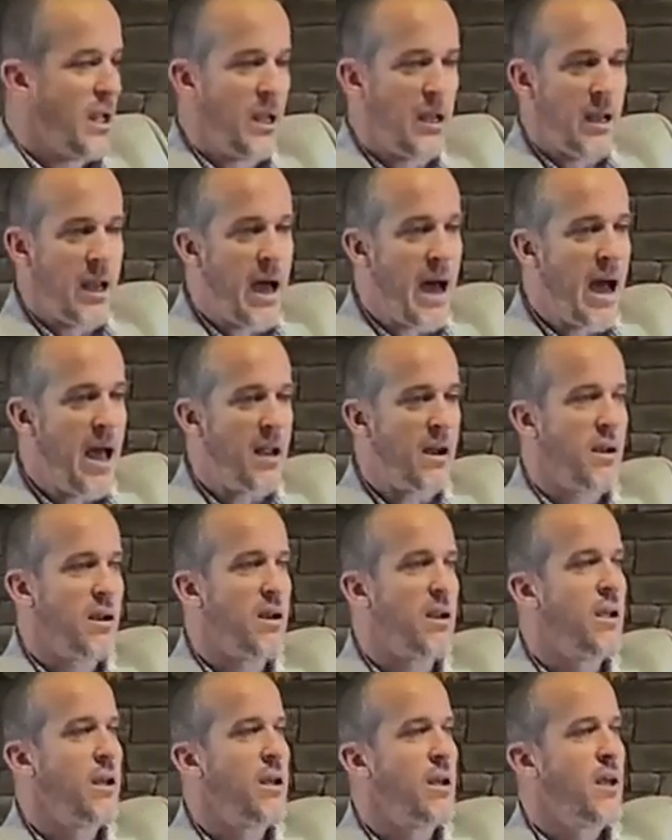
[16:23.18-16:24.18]
Not,
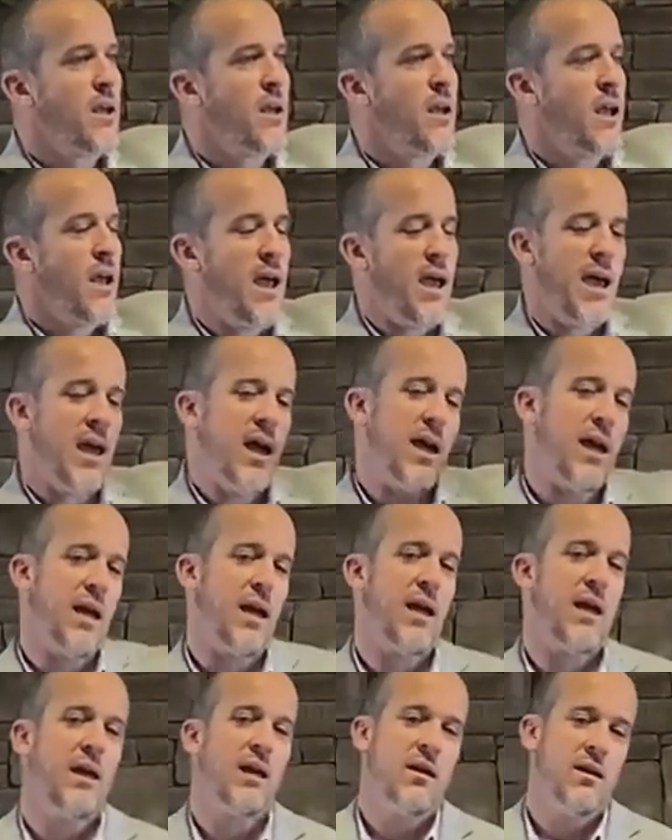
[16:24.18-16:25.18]

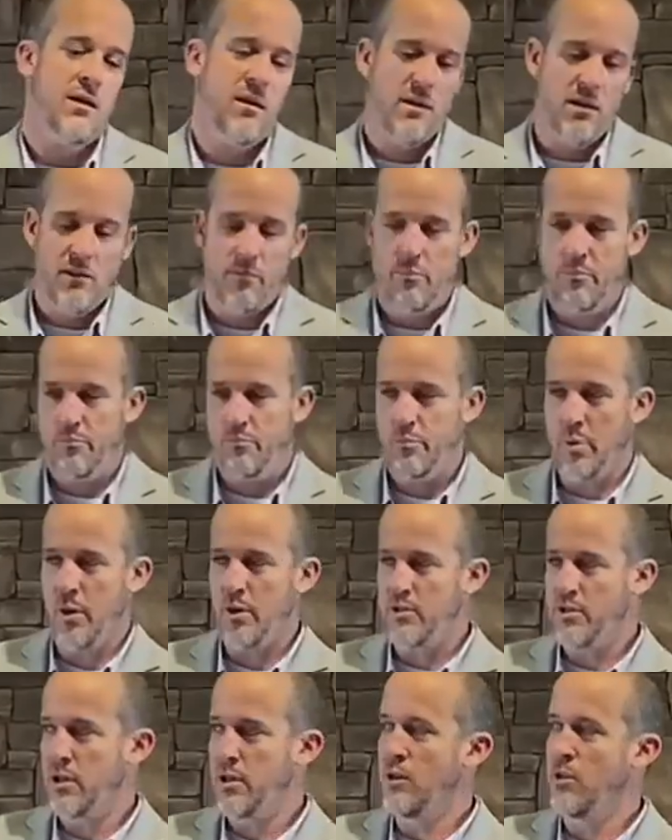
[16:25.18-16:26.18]
hey,
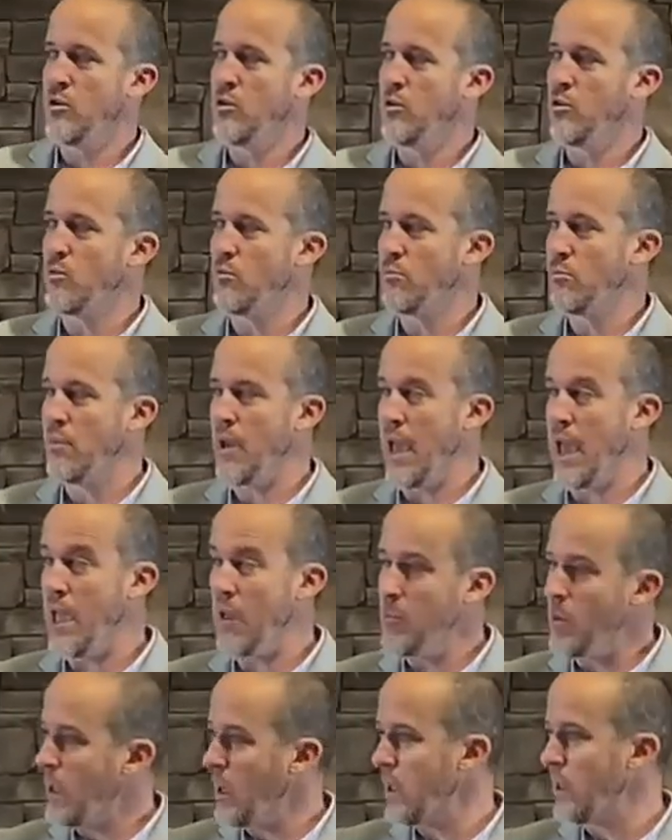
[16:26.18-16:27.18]
person who
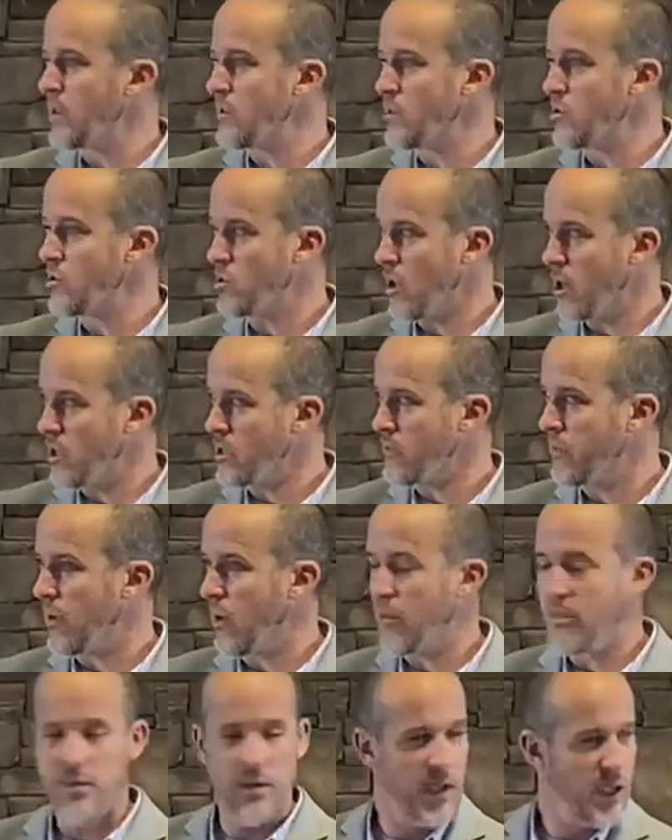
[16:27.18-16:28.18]
maybe is in charge of
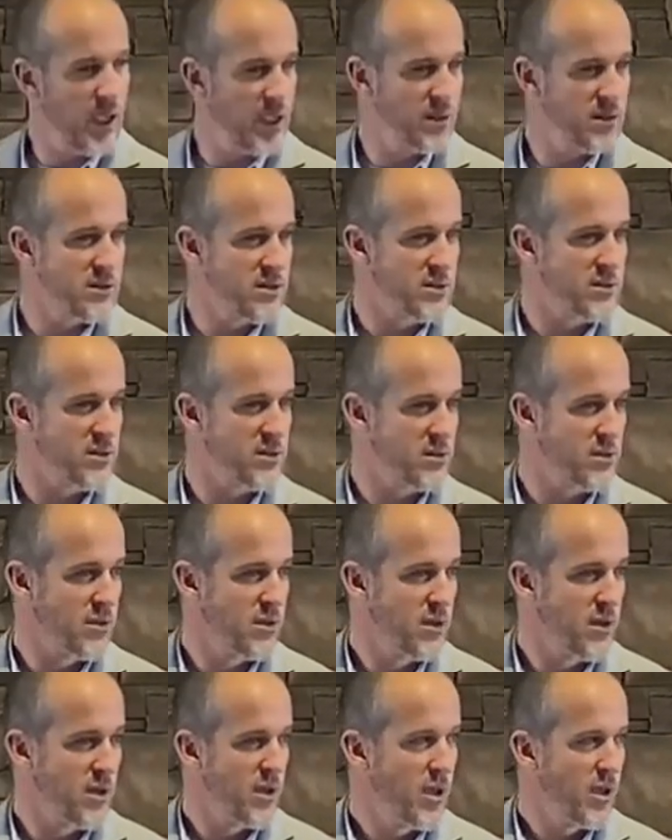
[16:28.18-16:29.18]
all things
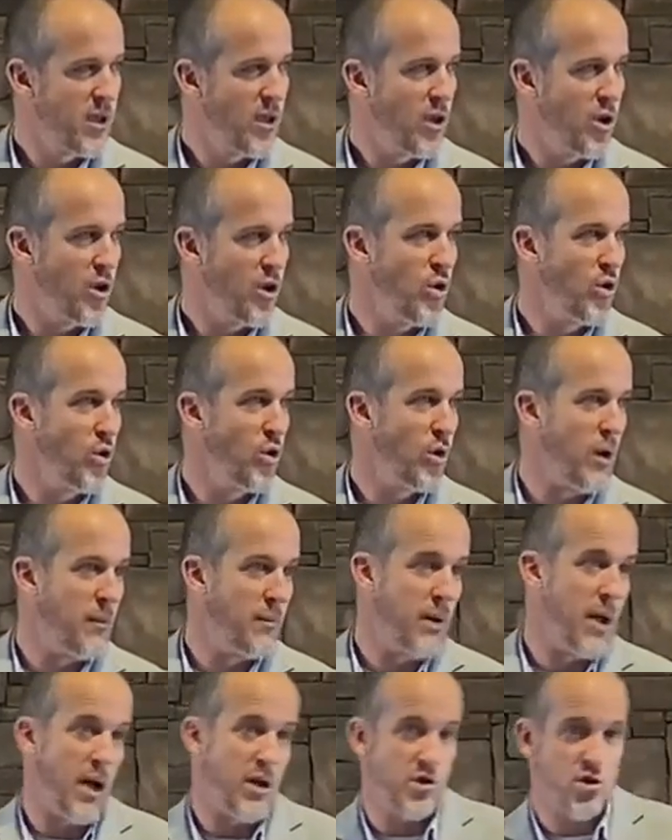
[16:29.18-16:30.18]
who
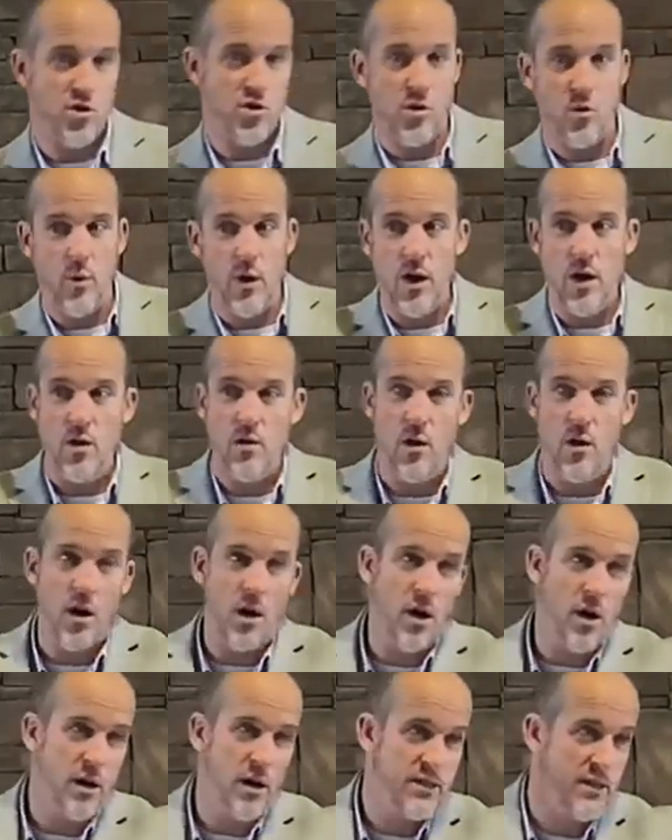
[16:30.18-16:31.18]
I'm not sure where you
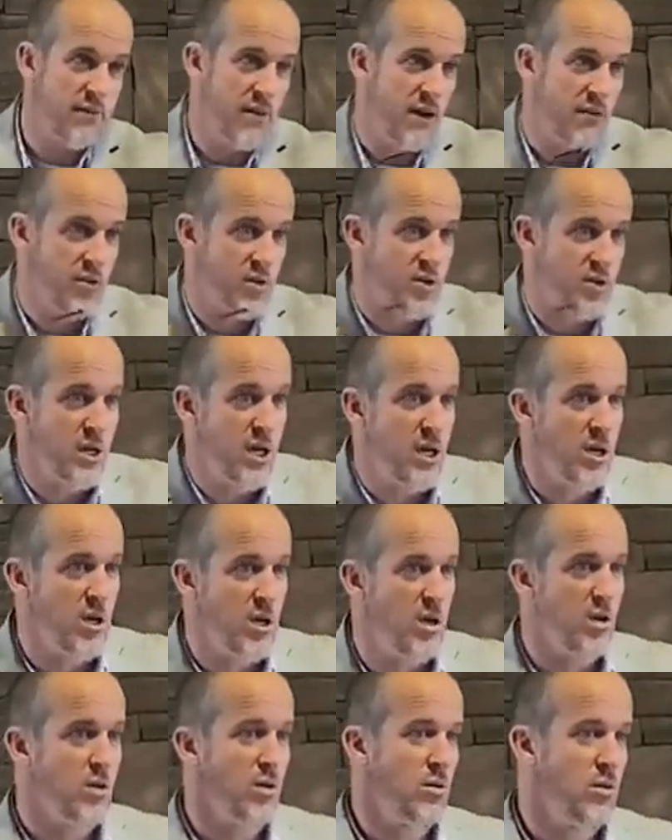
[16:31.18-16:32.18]
are because I've never seen
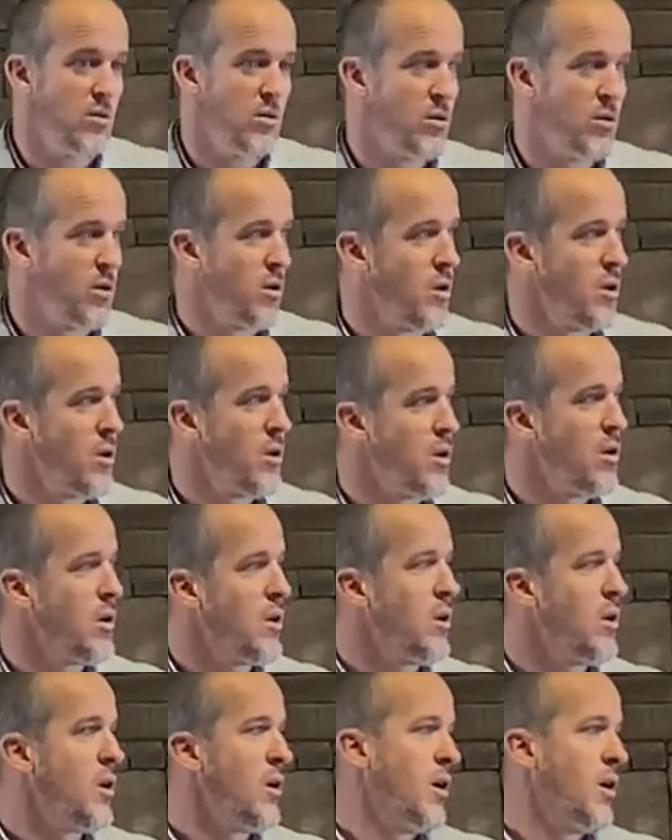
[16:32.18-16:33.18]
you.
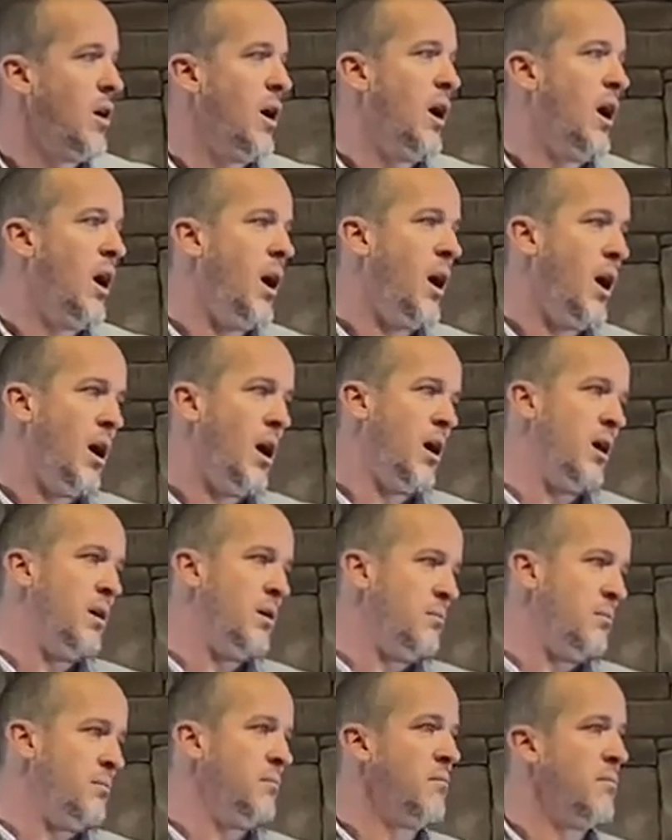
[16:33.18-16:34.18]

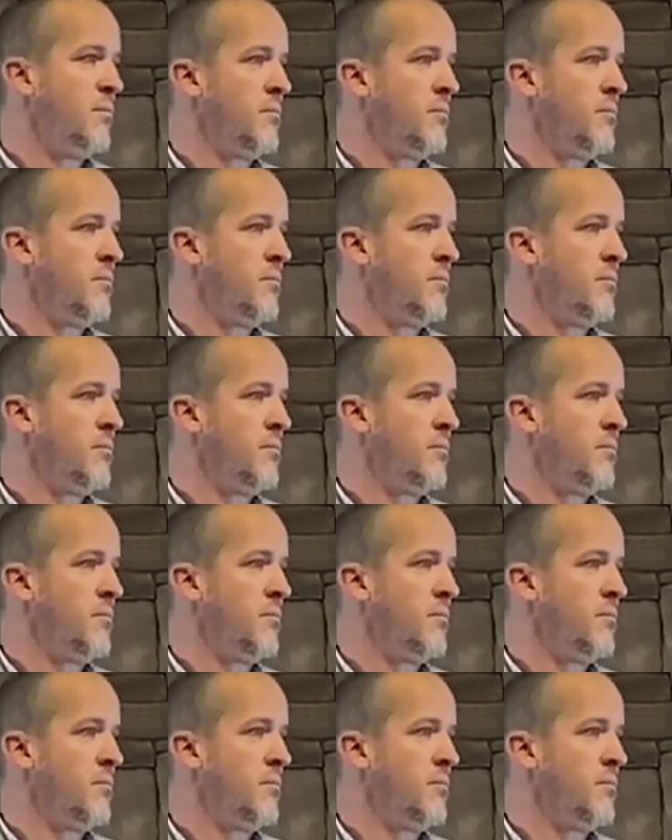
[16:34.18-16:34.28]
Um,